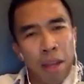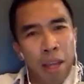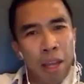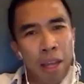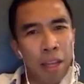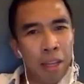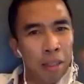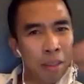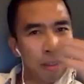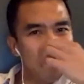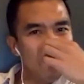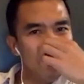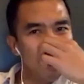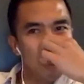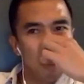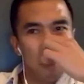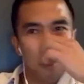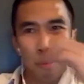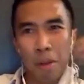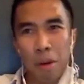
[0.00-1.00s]
And
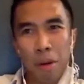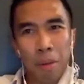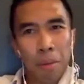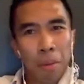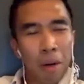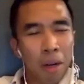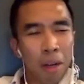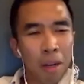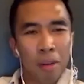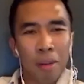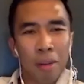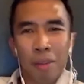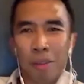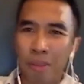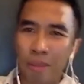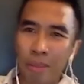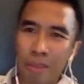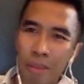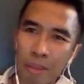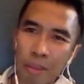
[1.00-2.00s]
Mark, I
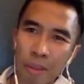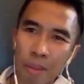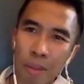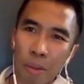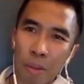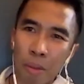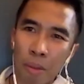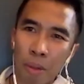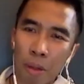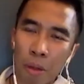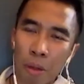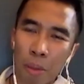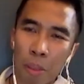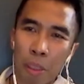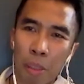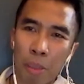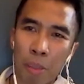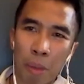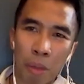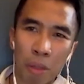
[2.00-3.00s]
know you're a
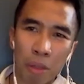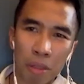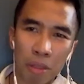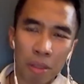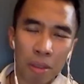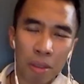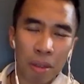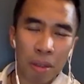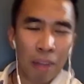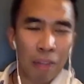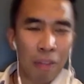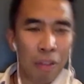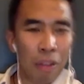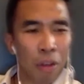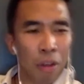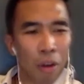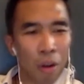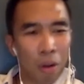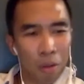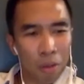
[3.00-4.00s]
busy person. Have to
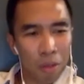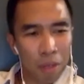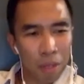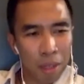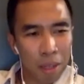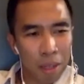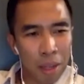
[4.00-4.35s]
go.